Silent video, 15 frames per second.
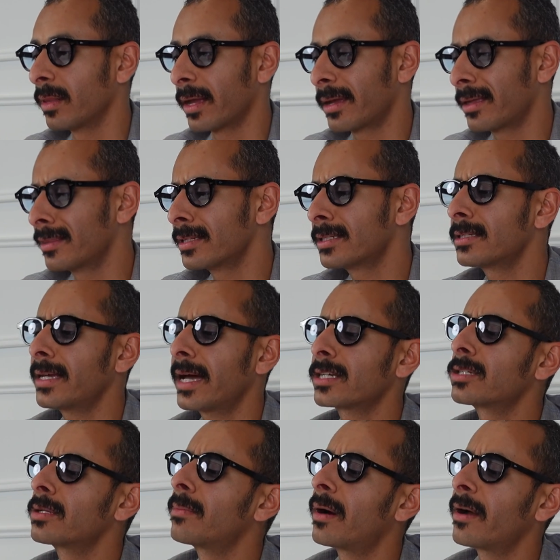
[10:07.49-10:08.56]
Like, this is
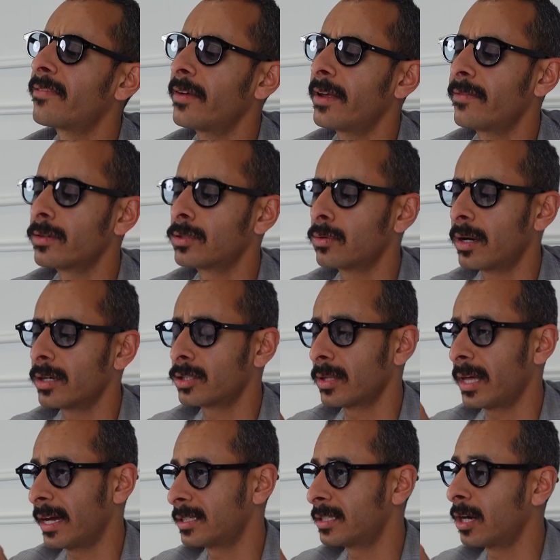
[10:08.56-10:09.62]
actually my favorite watch
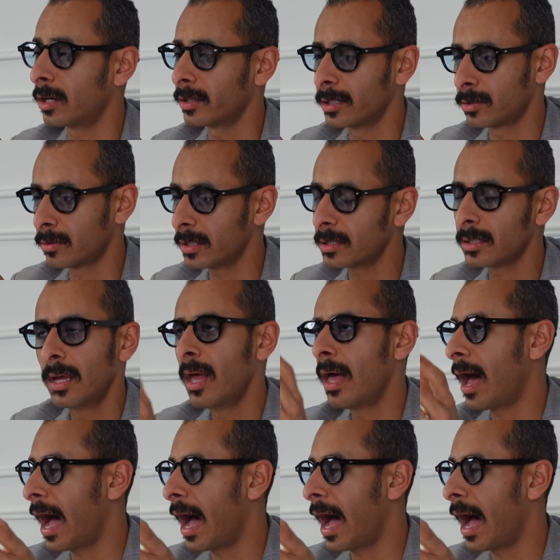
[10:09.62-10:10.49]
that I see on his wrist.